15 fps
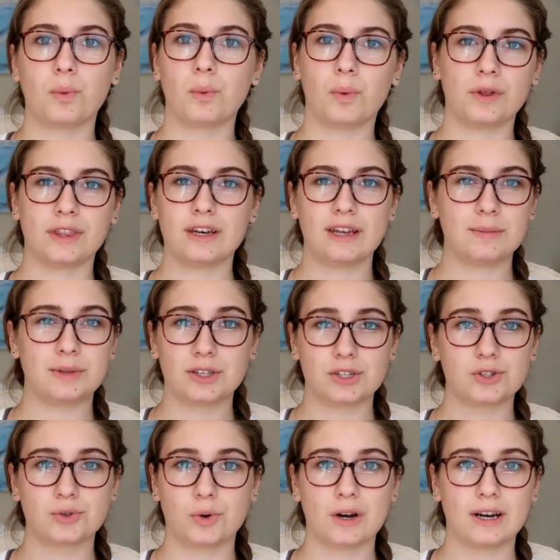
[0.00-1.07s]
what the name of the
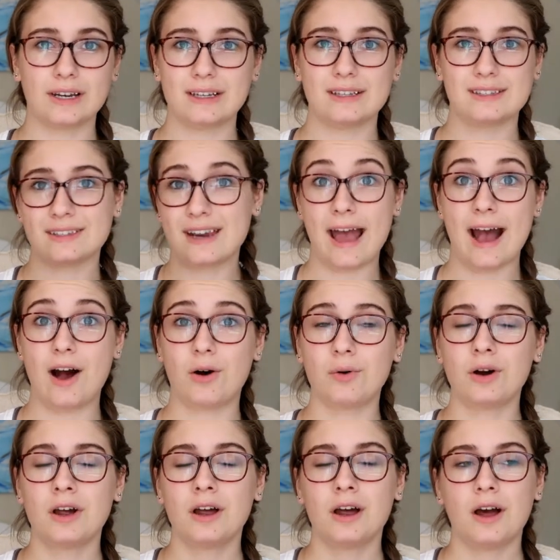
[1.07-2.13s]
store is now.